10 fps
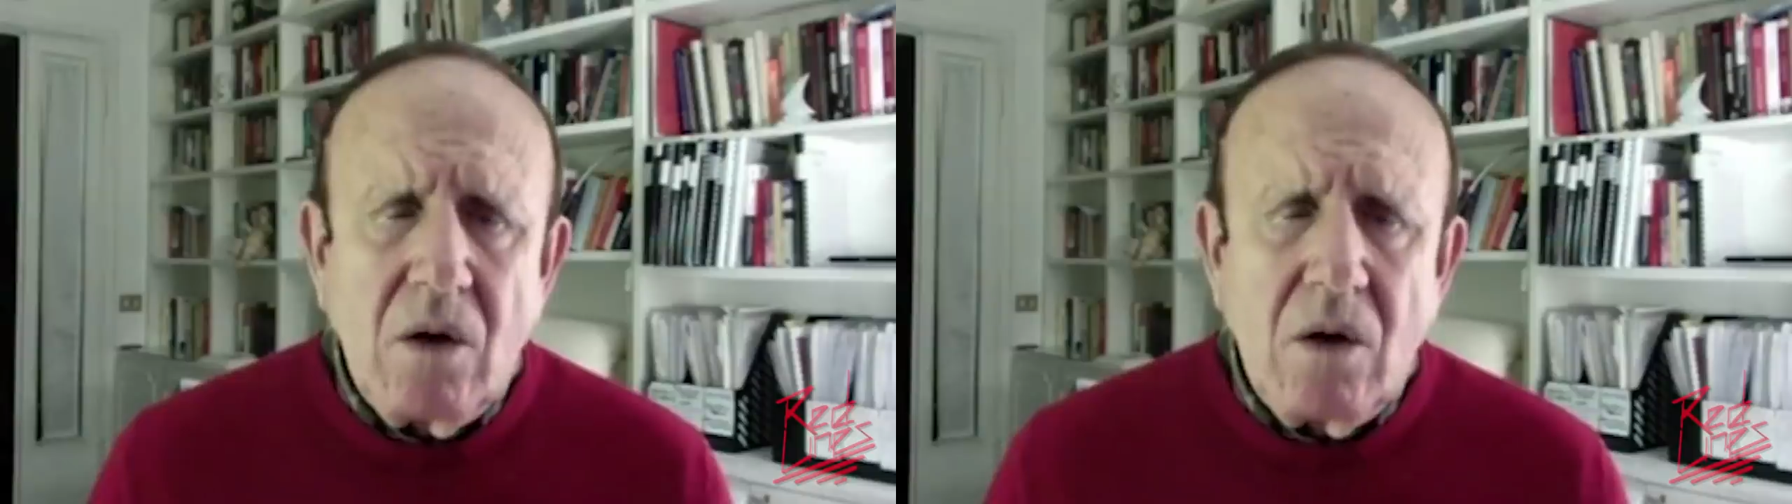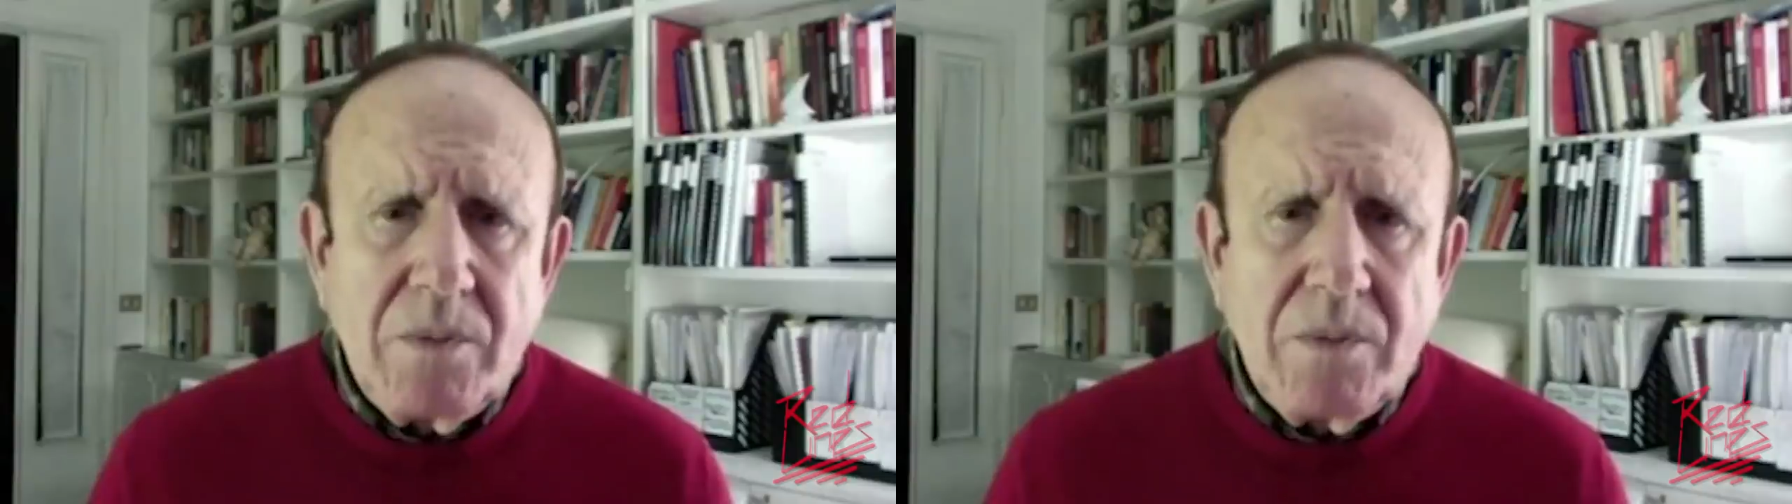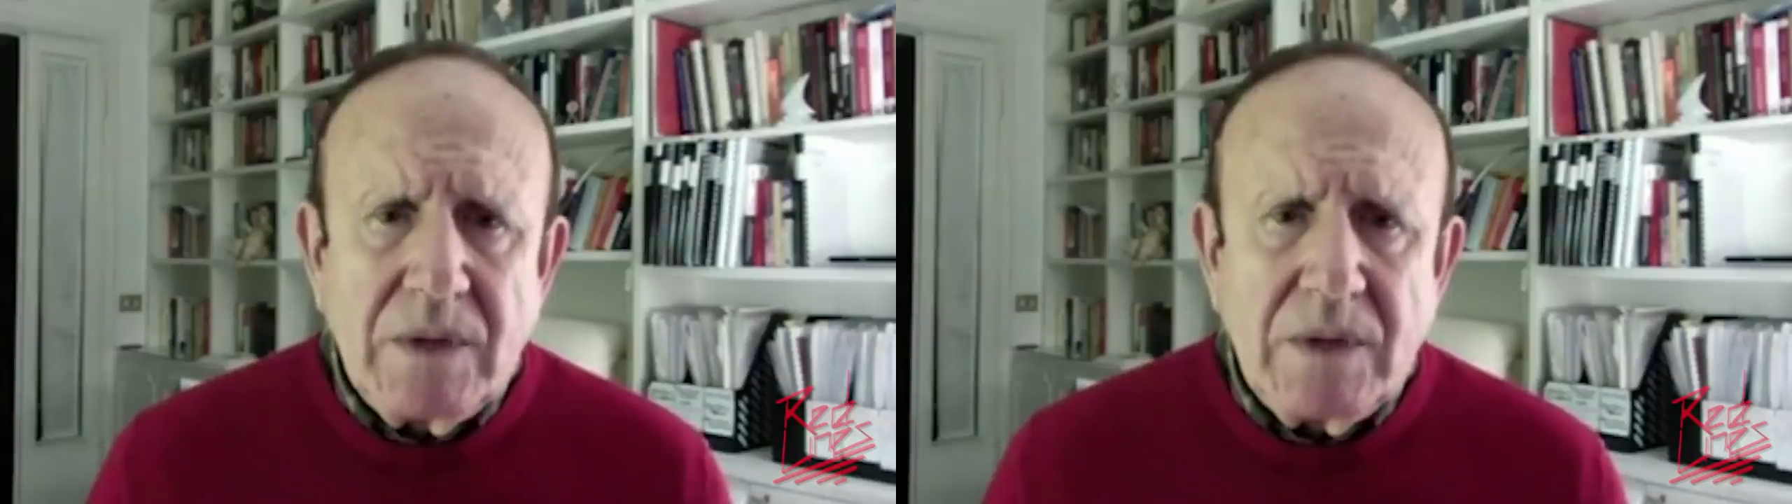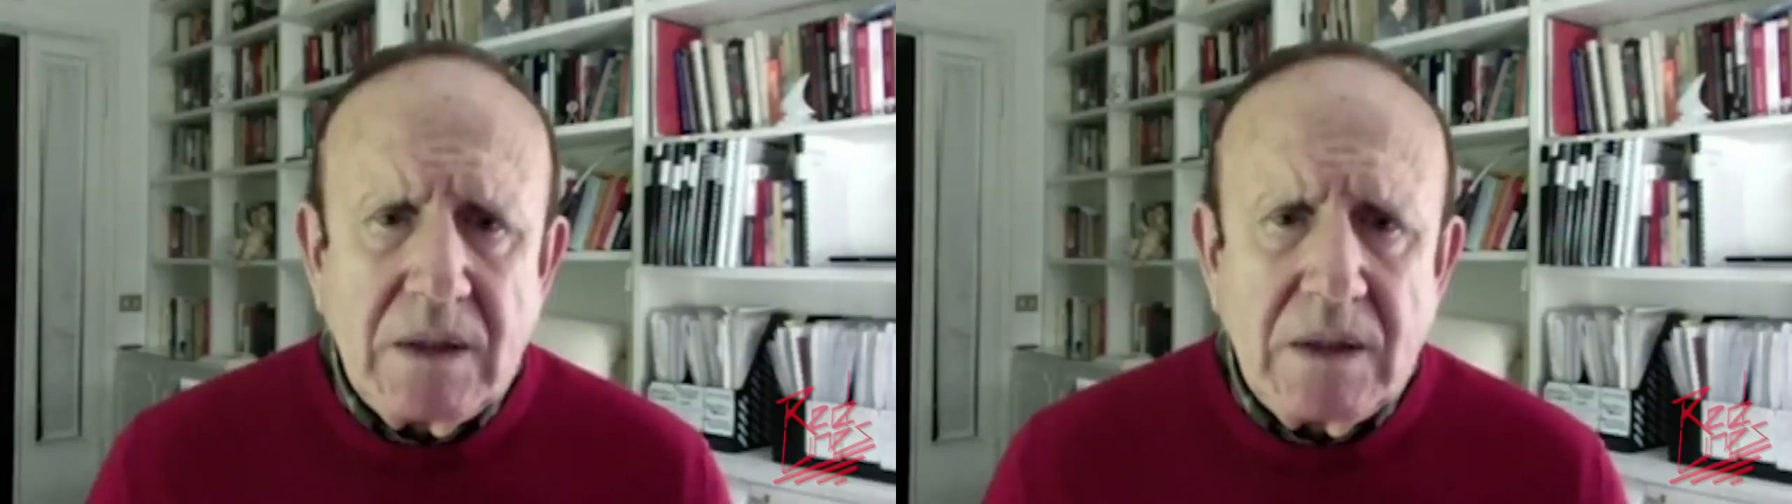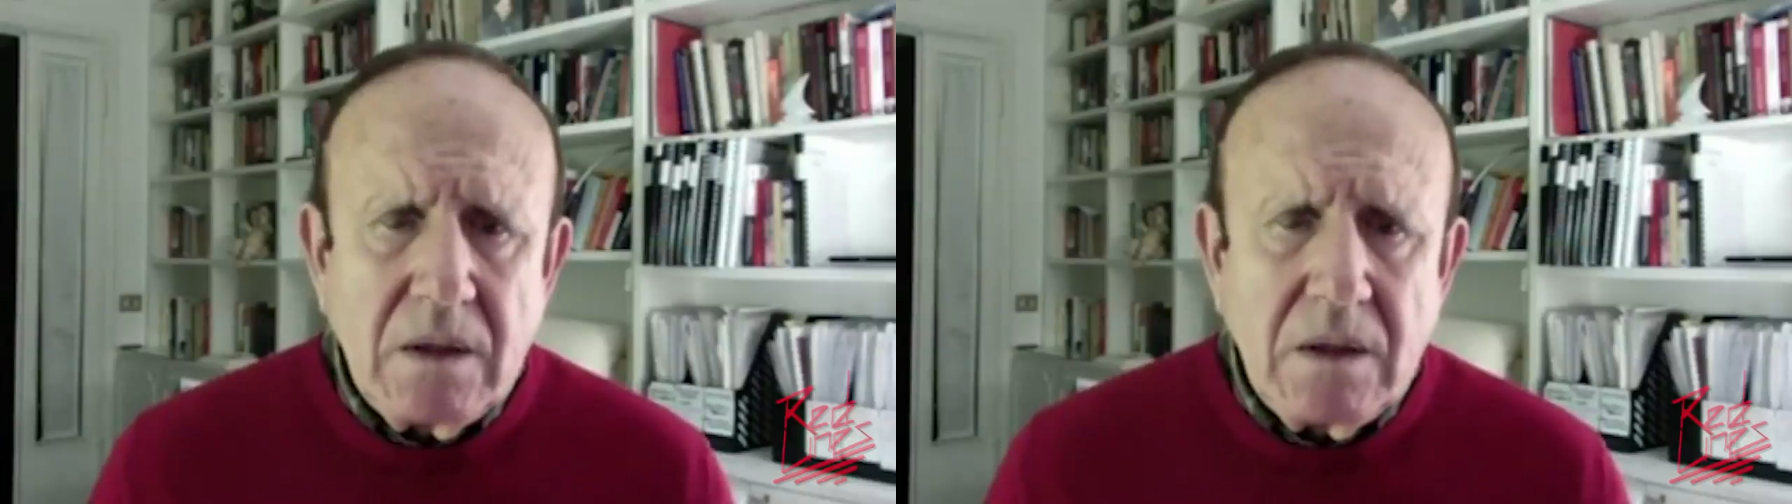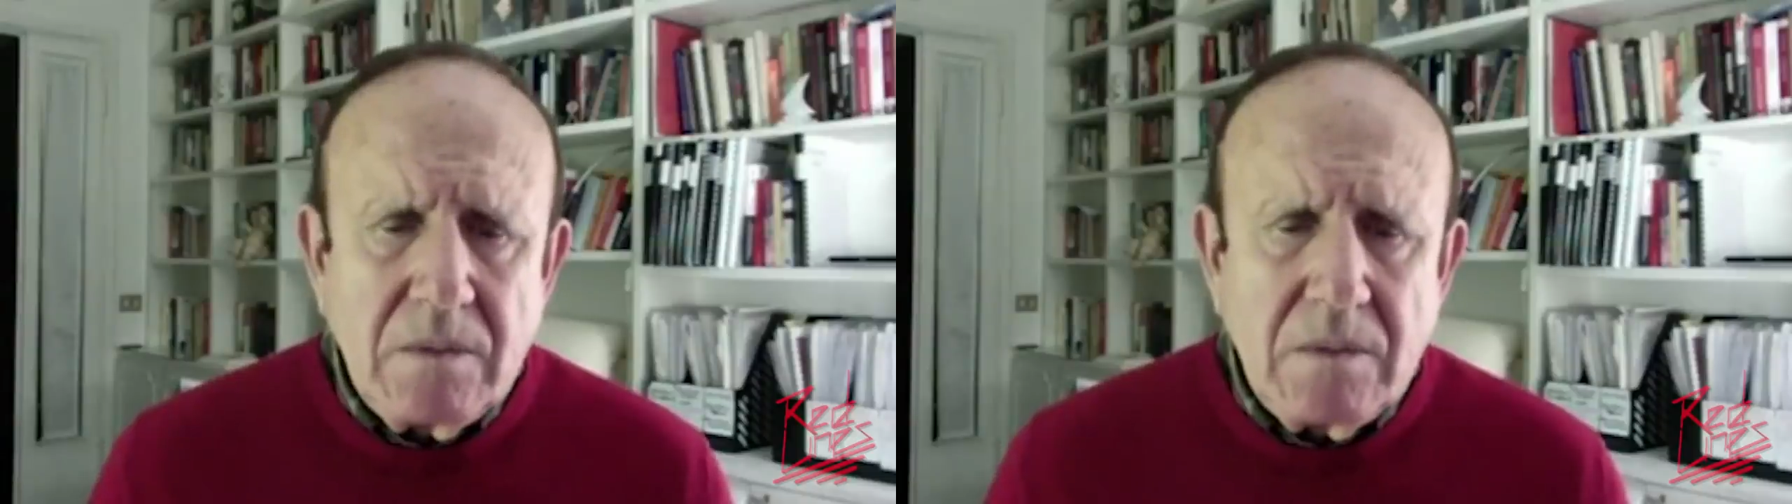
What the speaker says: So I hope